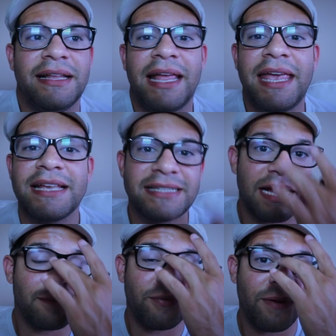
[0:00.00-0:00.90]
they can't say
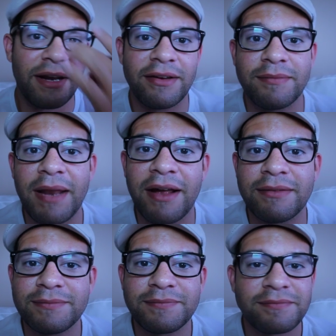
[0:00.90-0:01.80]
I'm afraid of him
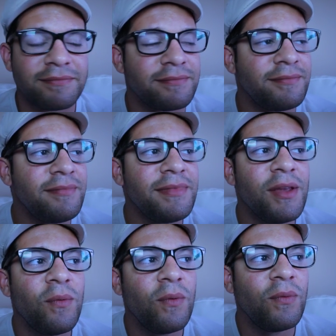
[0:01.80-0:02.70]
now.
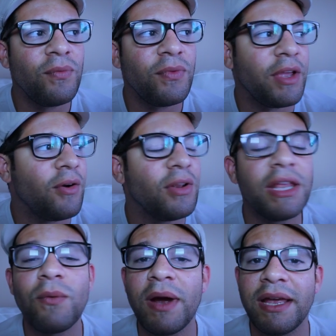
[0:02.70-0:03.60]
The
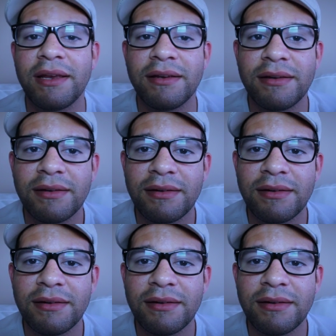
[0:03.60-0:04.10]
only way